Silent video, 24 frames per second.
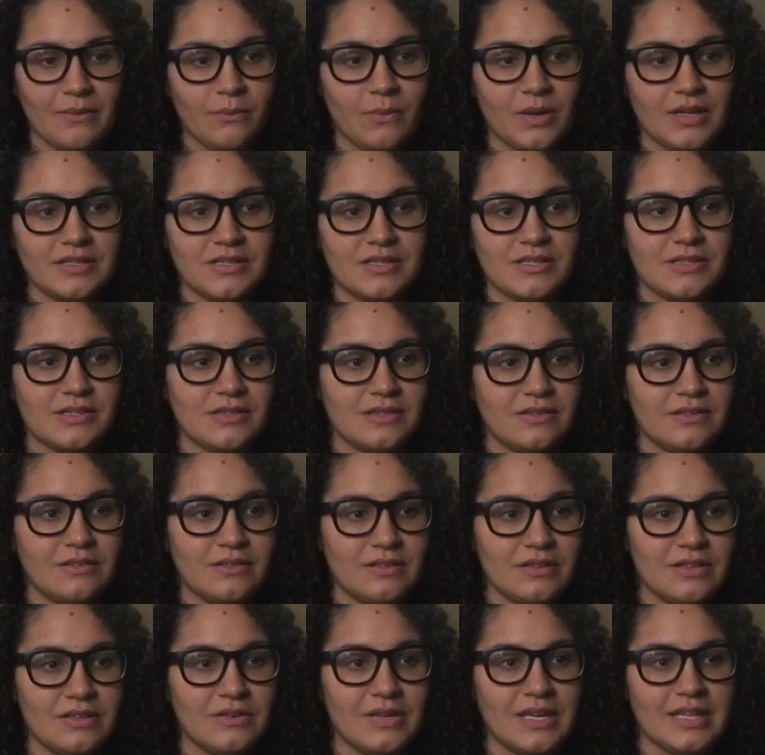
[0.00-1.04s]
Once
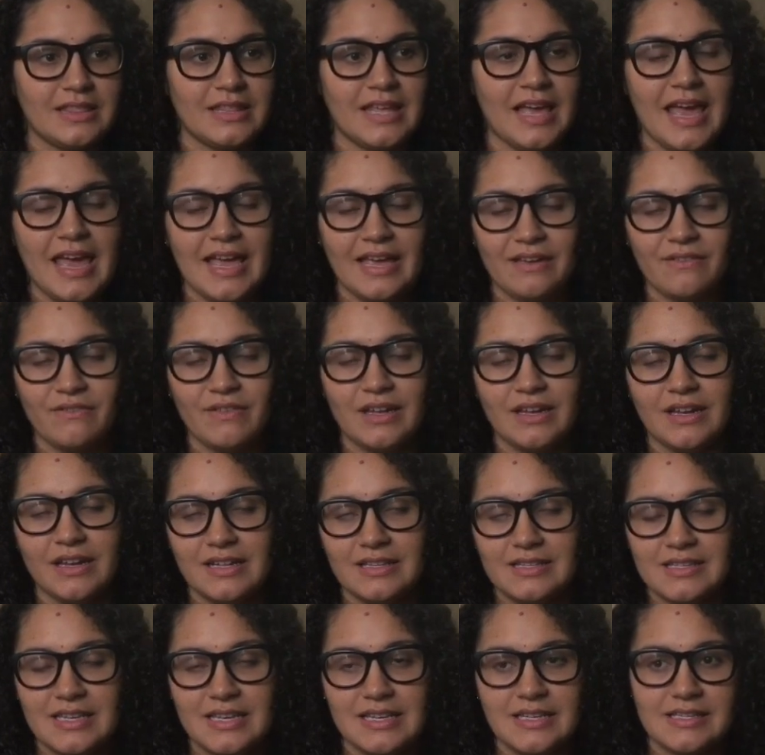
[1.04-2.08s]
you get the hang of it,
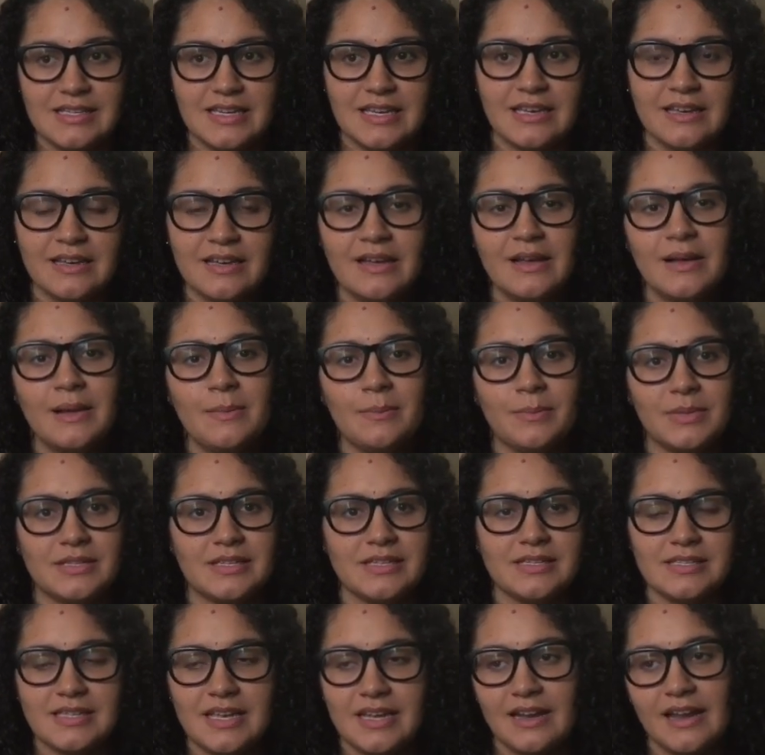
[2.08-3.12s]
it's easy, but
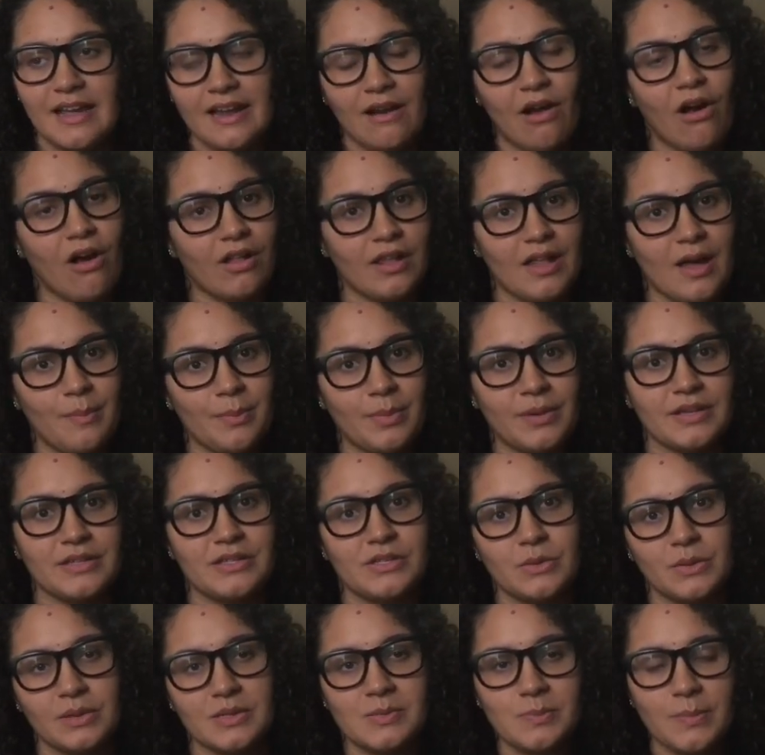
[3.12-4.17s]
to set it all up
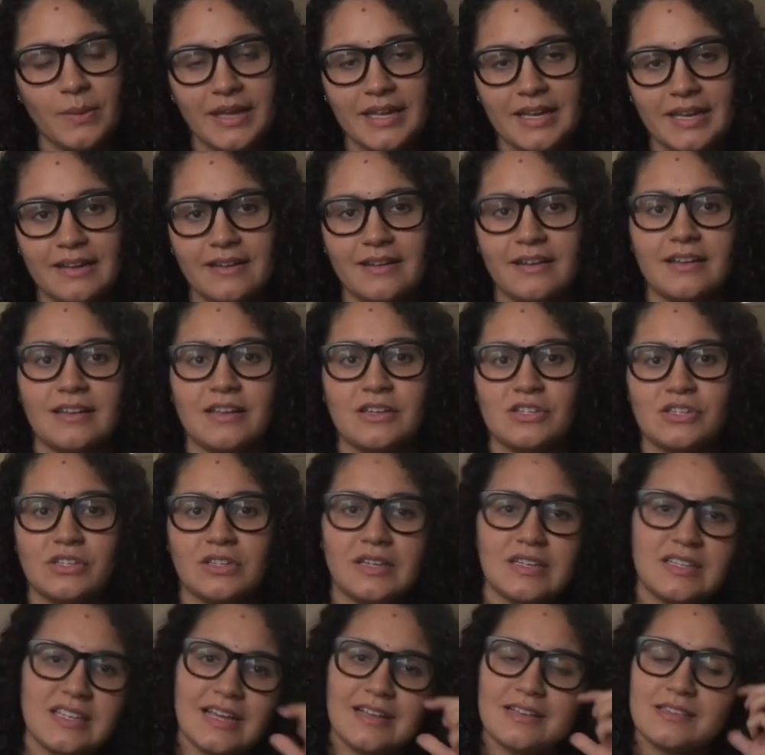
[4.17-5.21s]
and to explain it
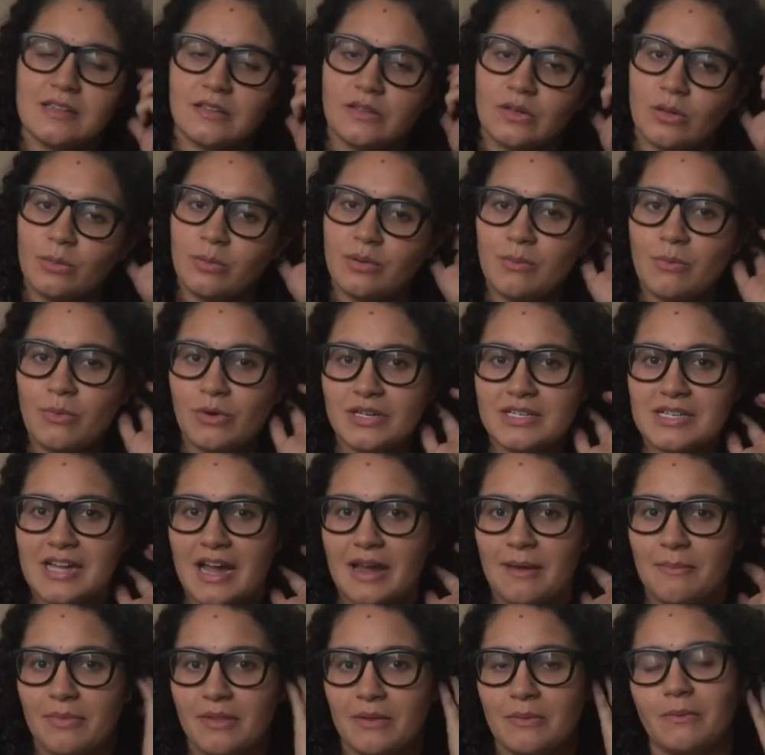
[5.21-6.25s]
initially takes a little bit more
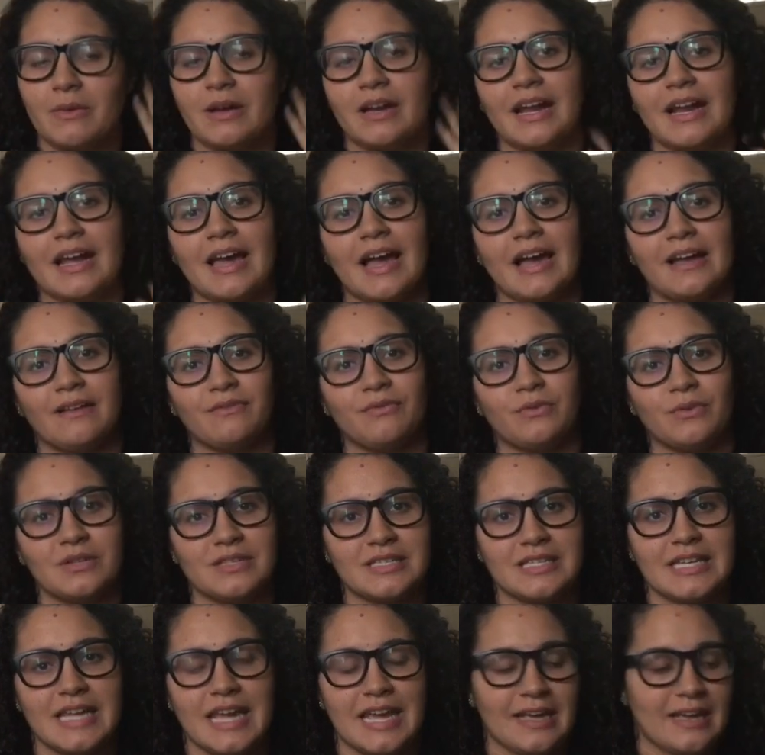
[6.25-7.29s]
time than what I had
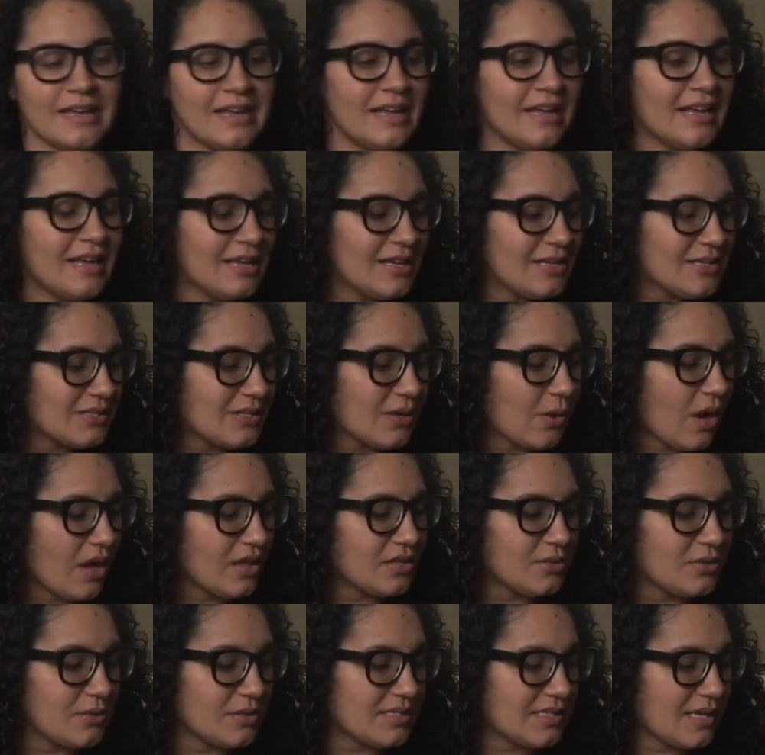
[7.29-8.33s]
for today. So
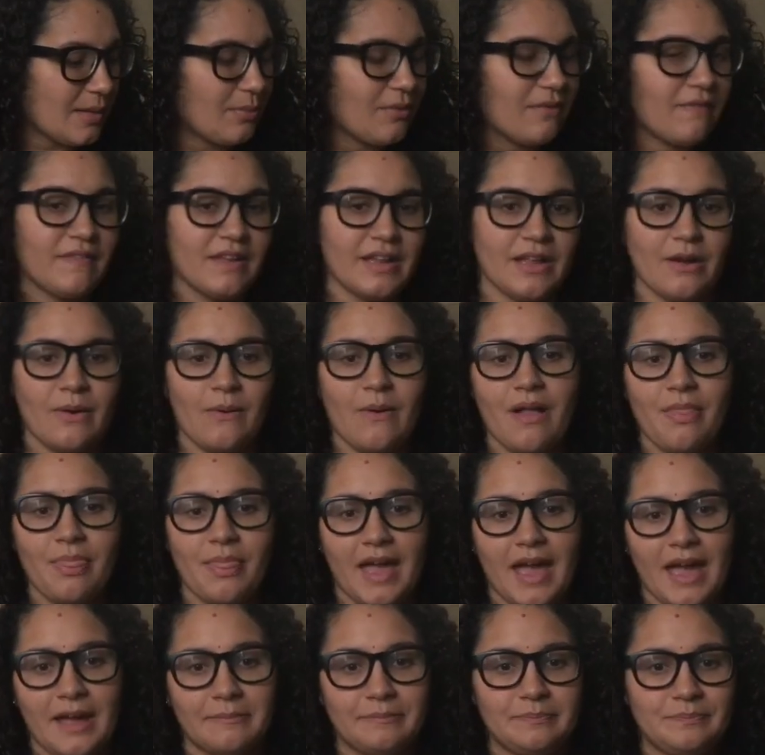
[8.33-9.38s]
I'll do a separate video on
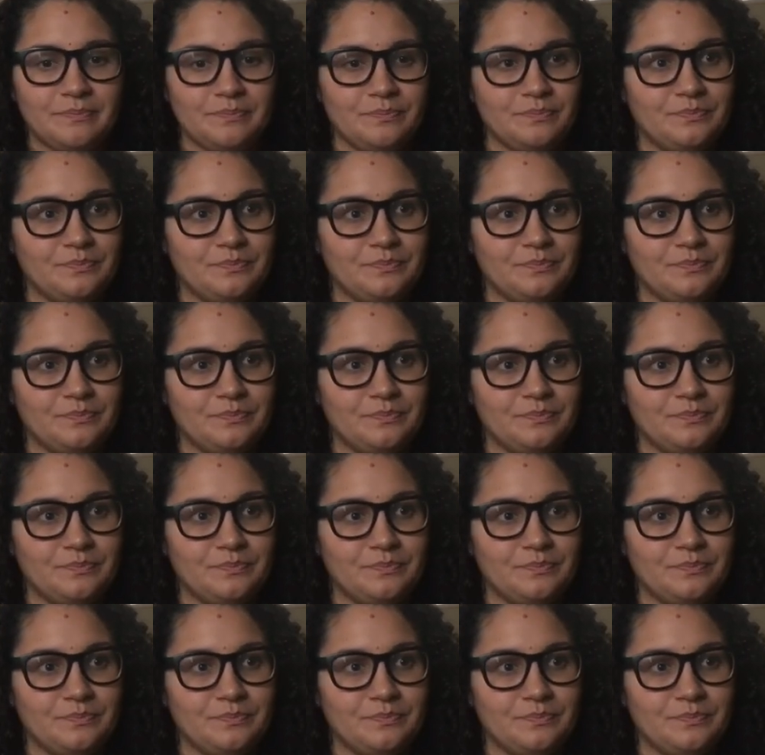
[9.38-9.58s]
that.